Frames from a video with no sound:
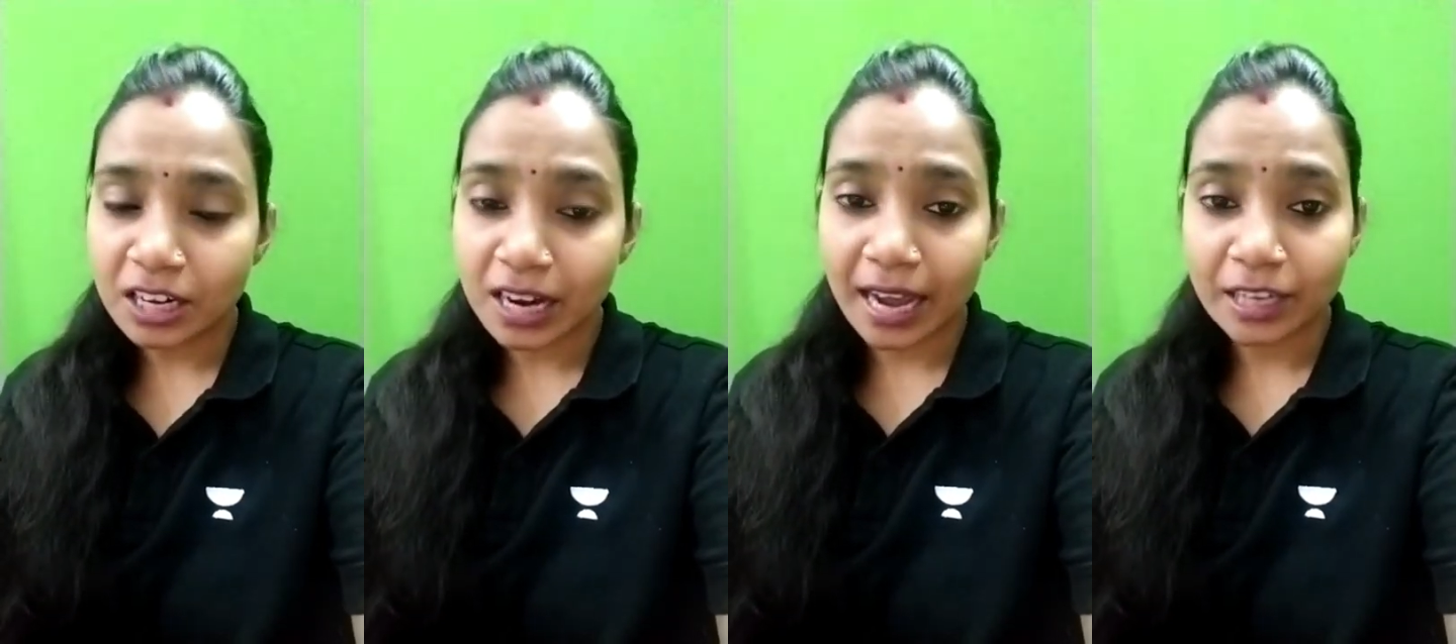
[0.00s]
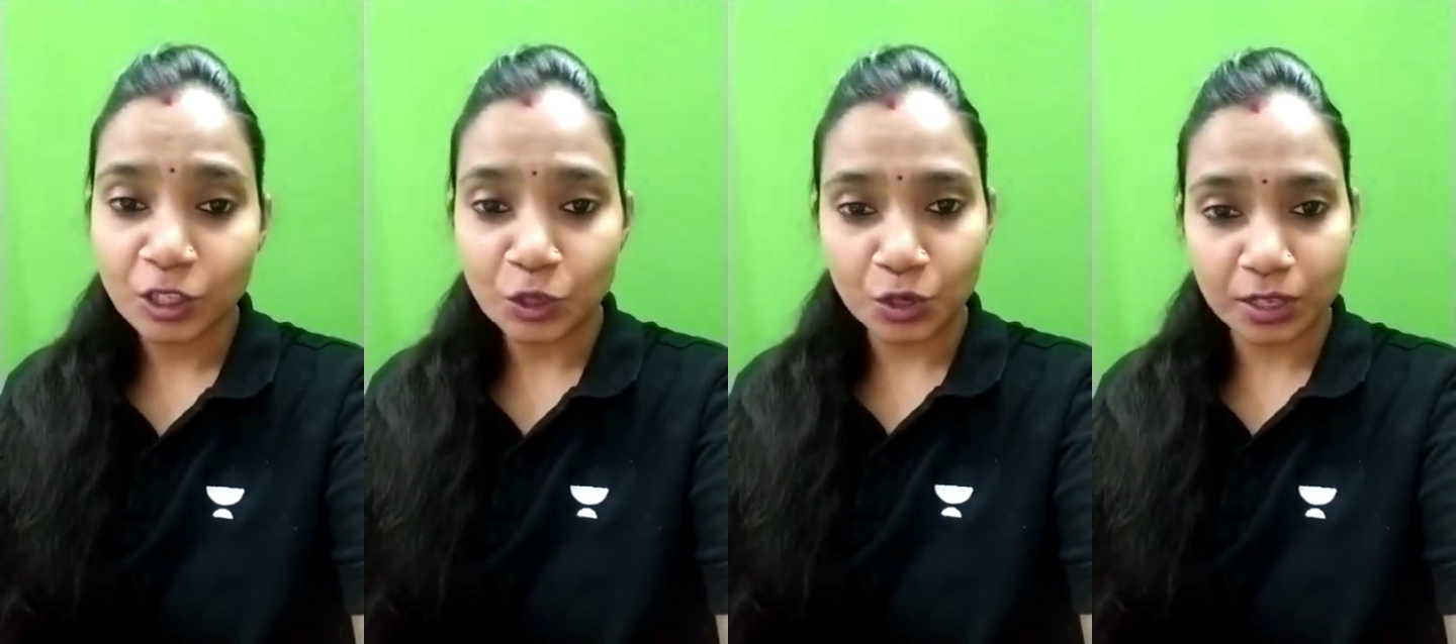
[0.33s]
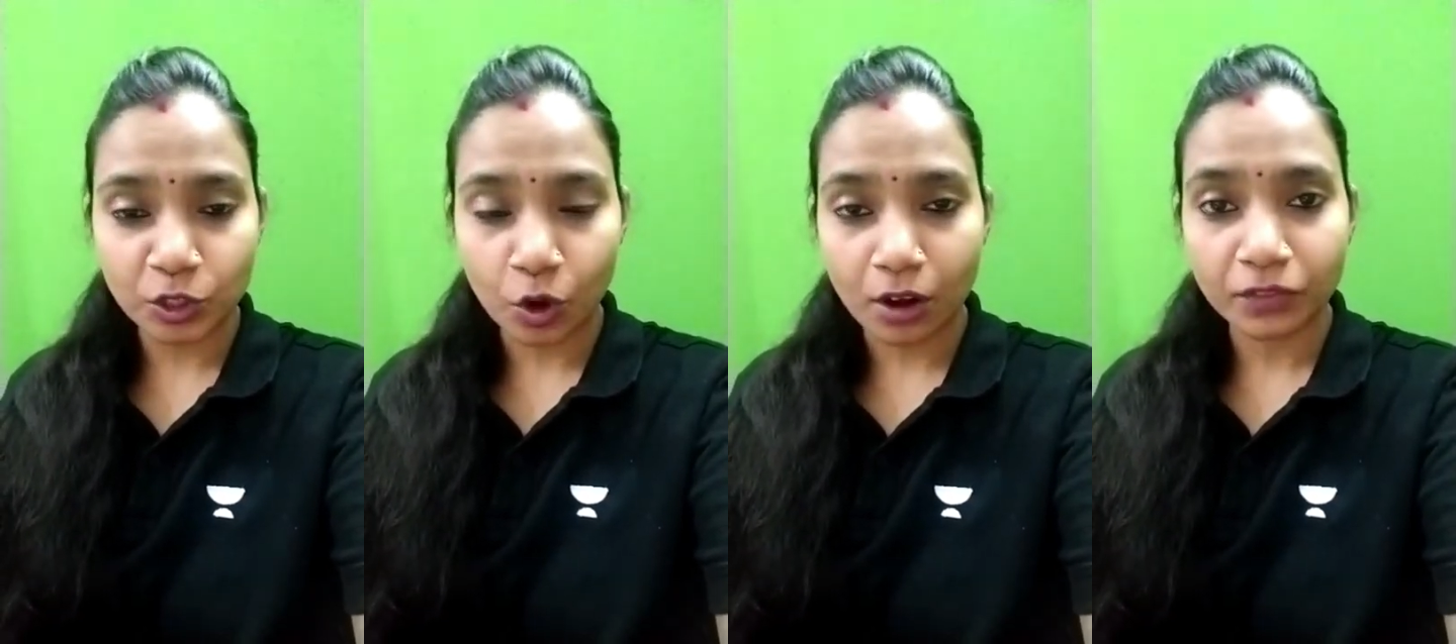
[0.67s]
and tries to
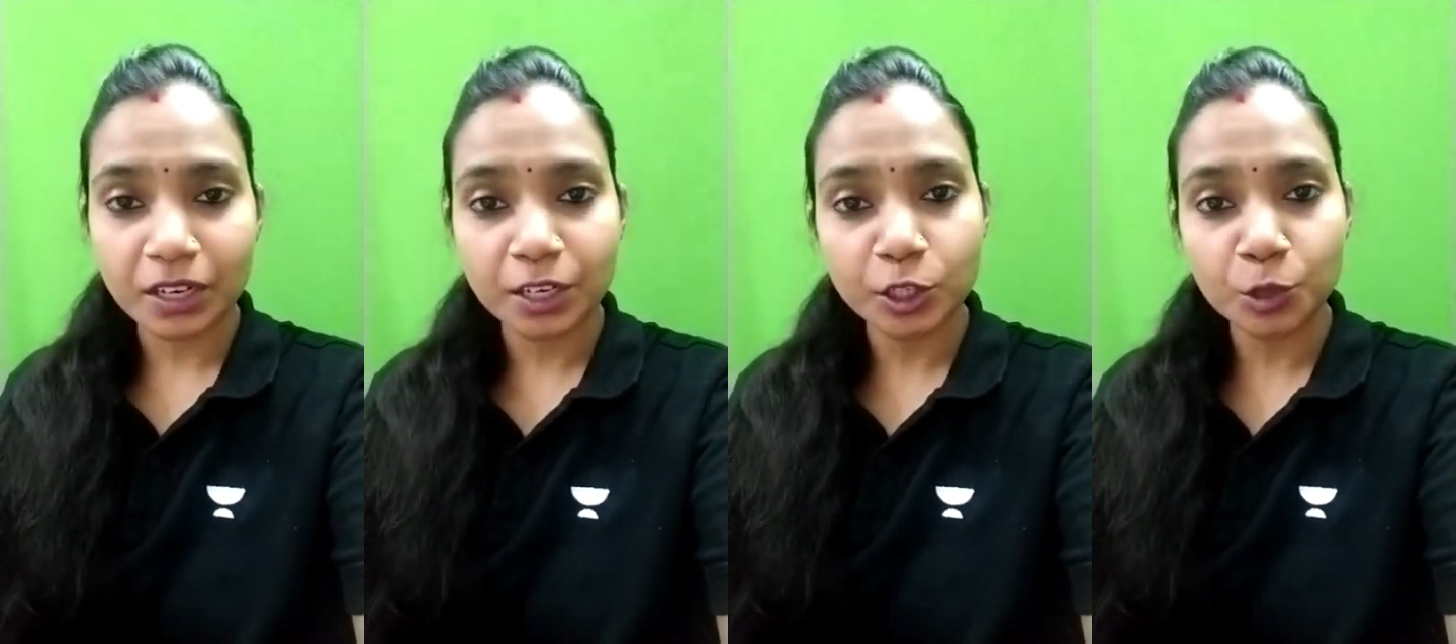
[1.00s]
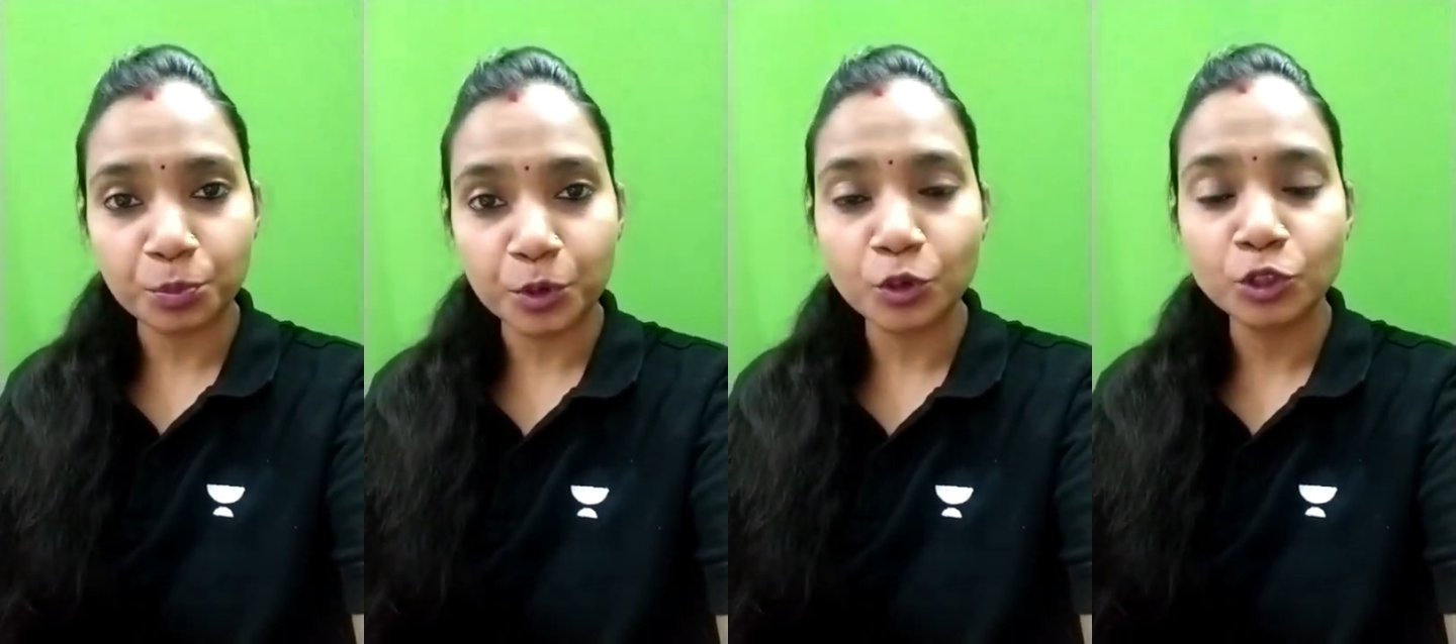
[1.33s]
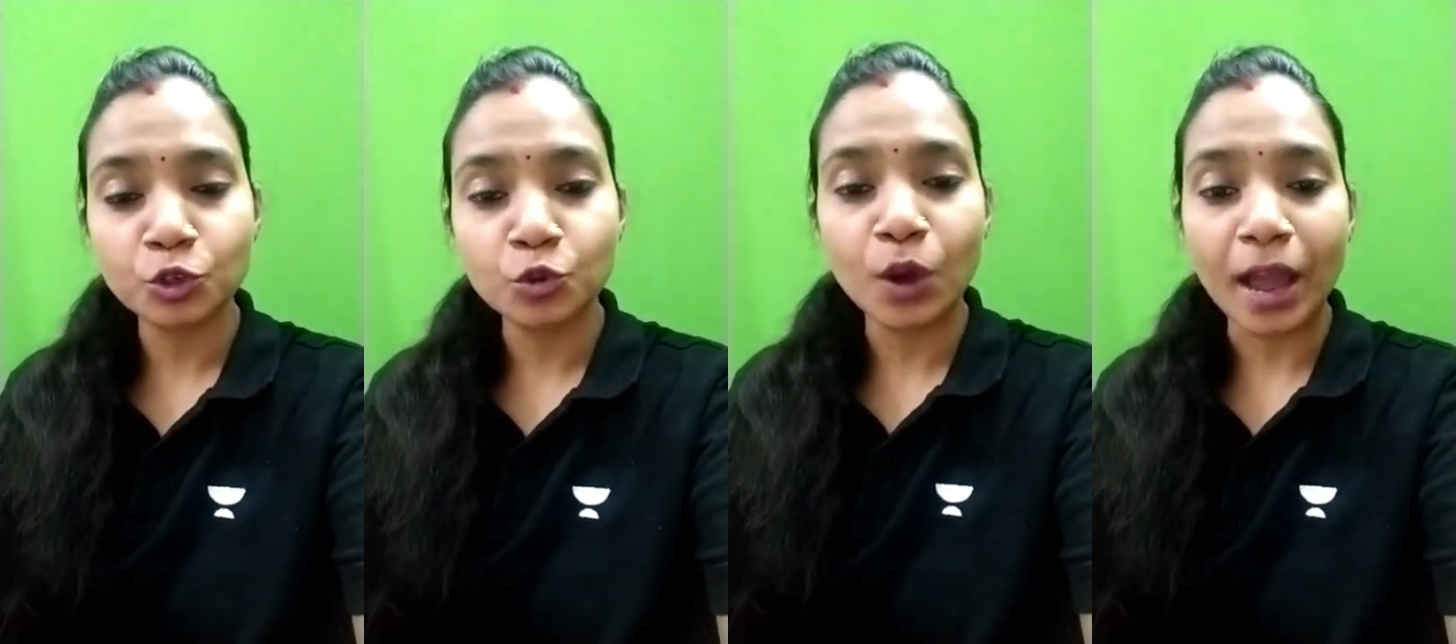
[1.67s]
resolve the
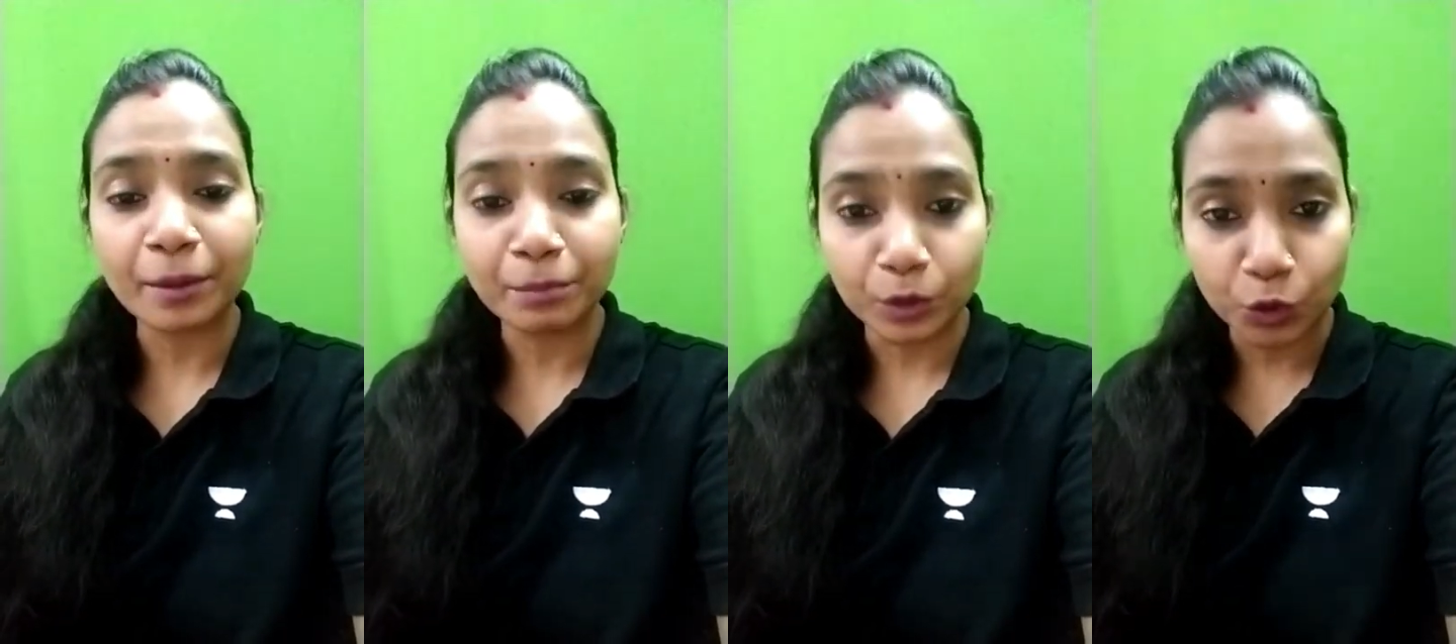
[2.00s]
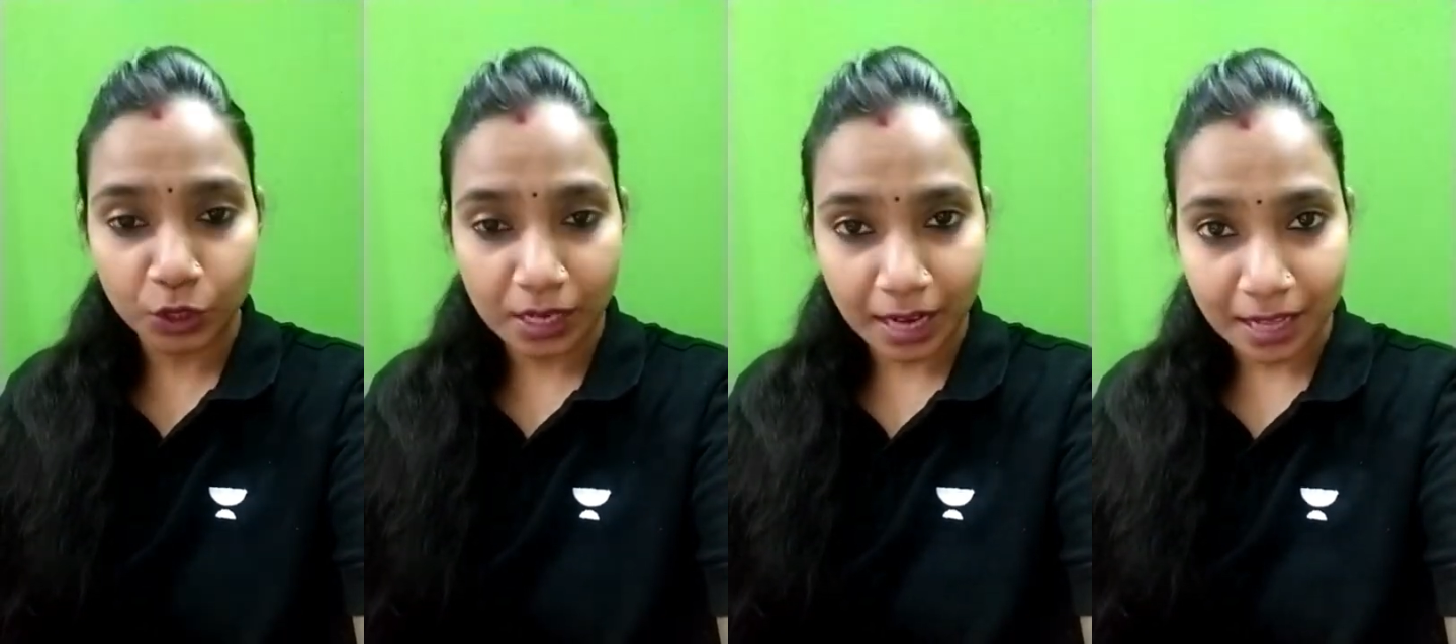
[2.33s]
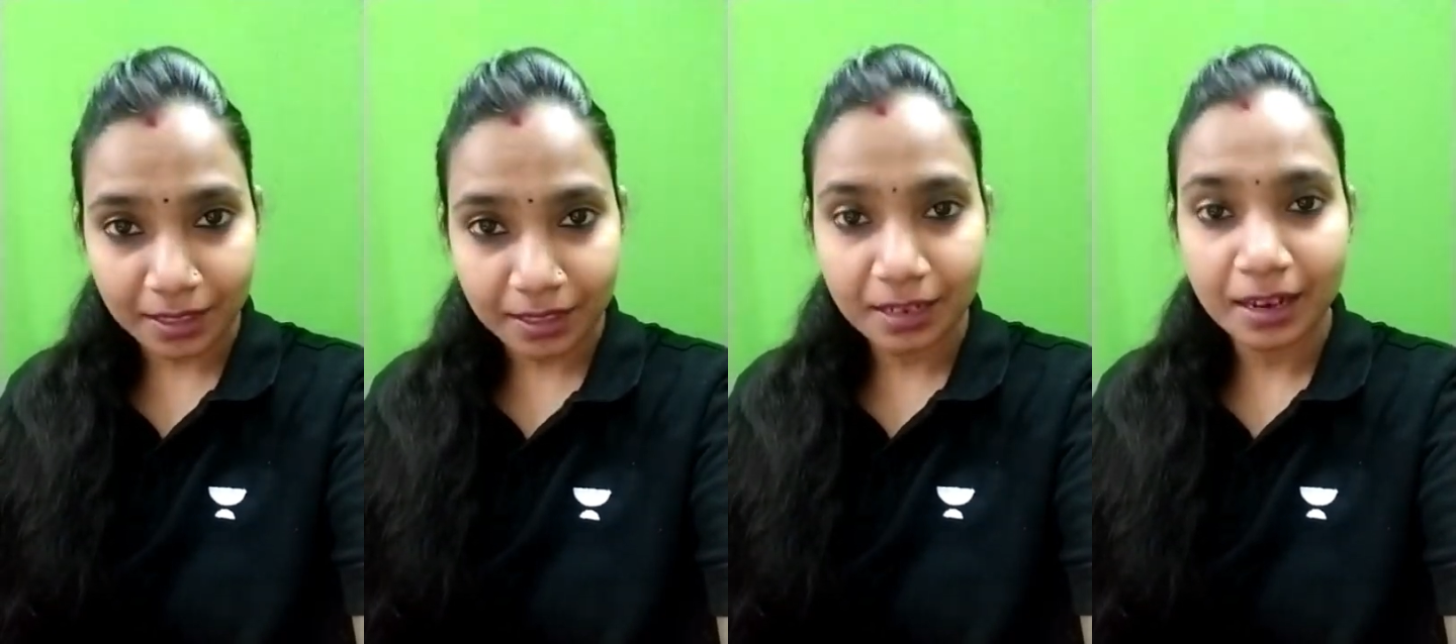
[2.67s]
dispute through an mutual
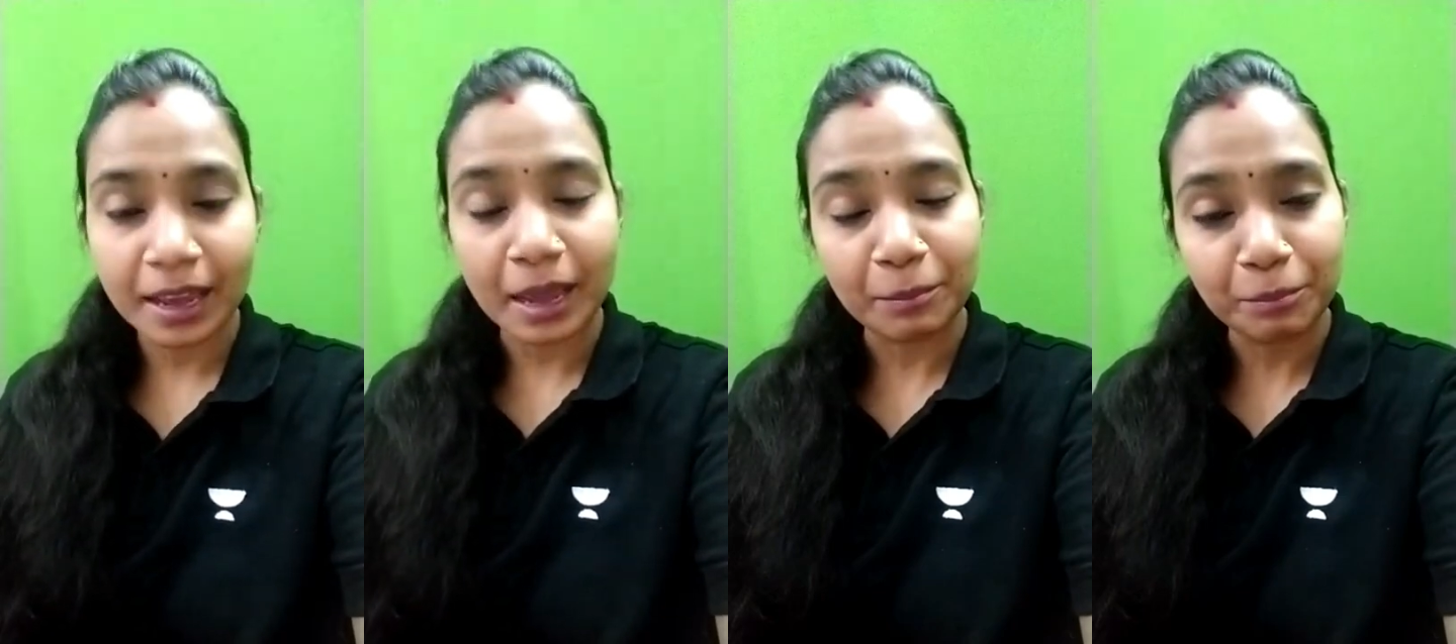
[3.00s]
consent,